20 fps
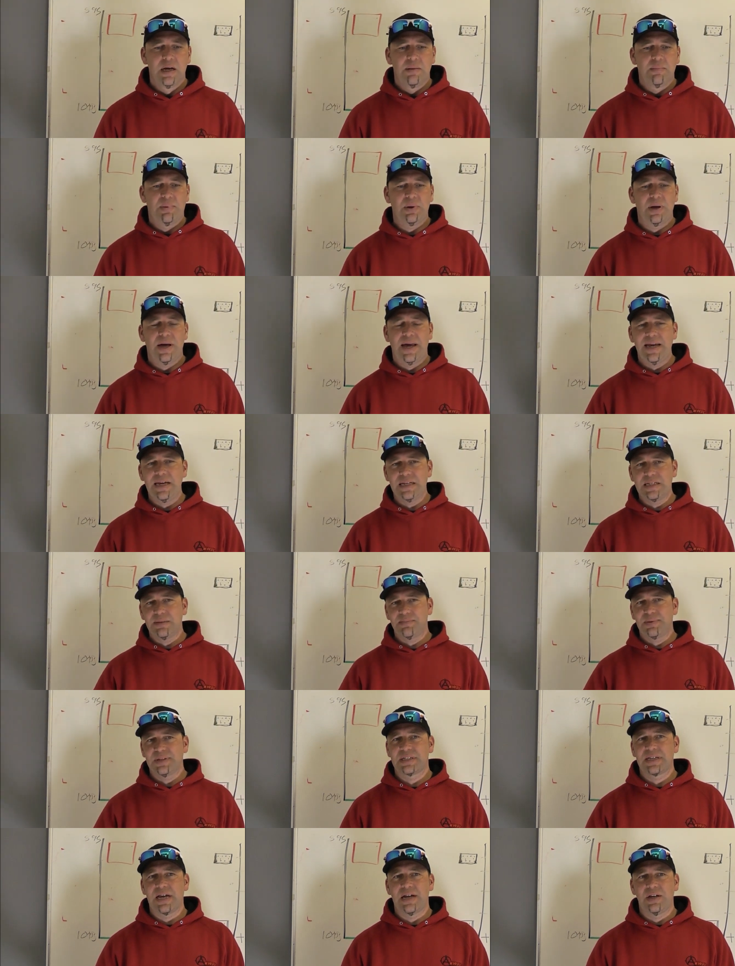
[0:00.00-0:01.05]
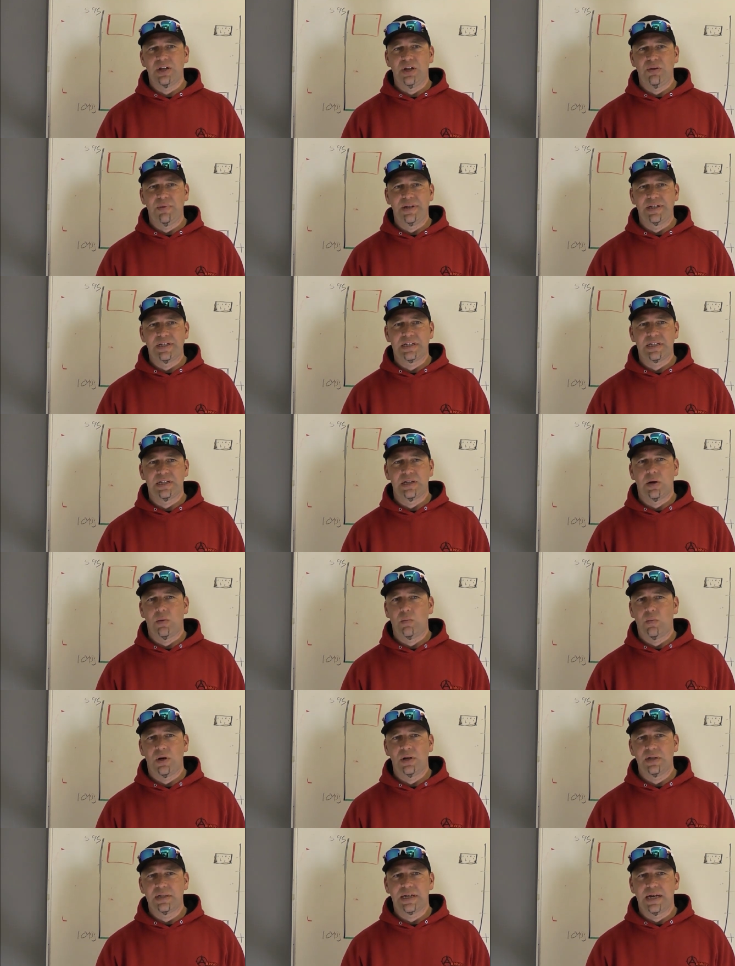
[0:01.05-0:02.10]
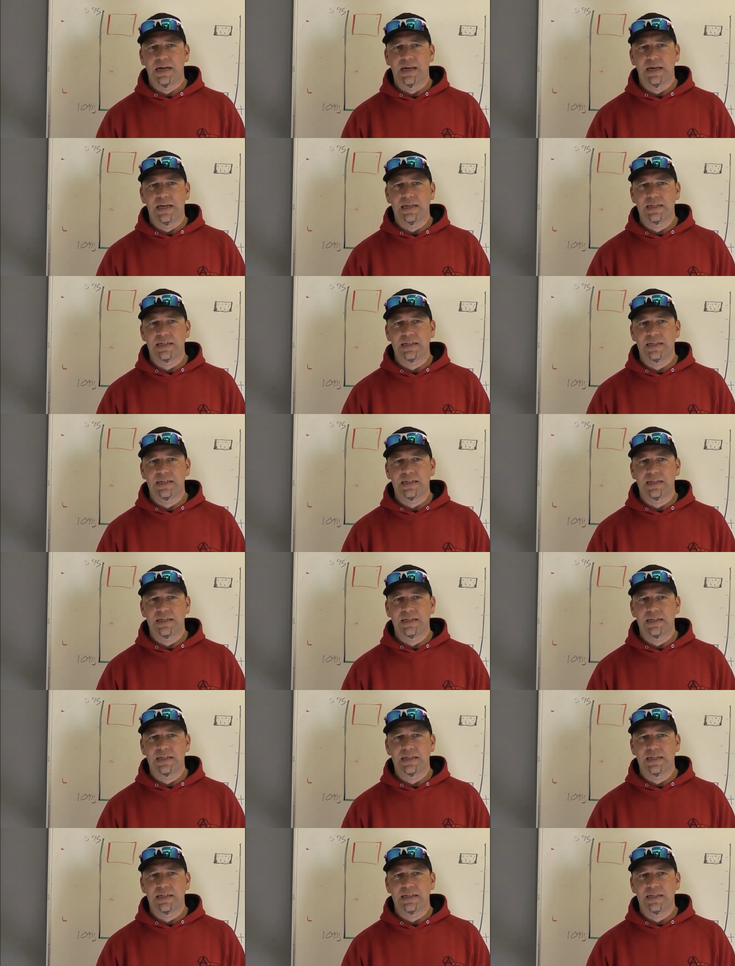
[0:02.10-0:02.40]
But 80% humidity on one day